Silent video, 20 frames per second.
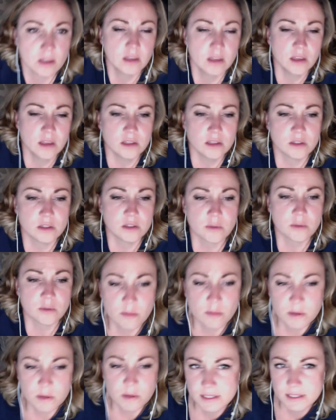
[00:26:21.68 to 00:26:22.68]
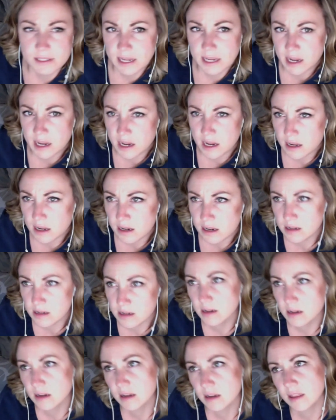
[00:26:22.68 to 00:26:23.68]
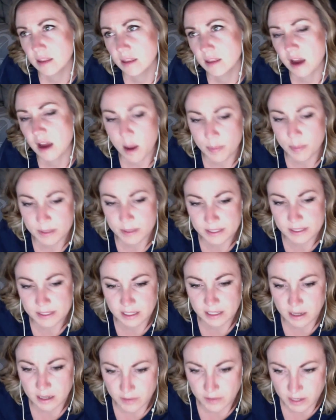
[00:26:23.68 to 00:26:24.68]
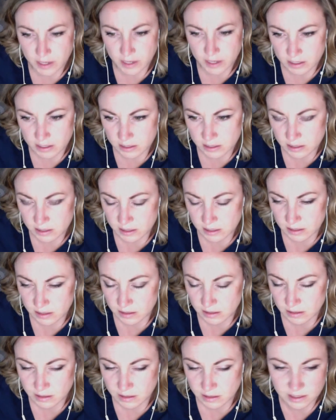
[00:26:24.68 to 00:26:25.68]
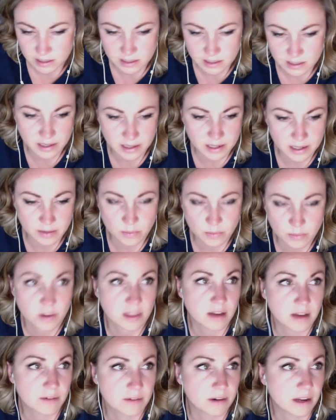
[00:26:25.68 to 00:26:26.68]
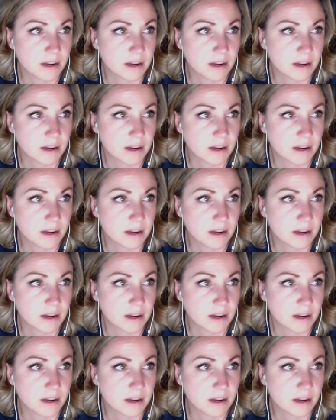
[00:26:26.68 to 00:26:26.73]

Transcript: So we're almost saying the opposite of it. I didn't word that right,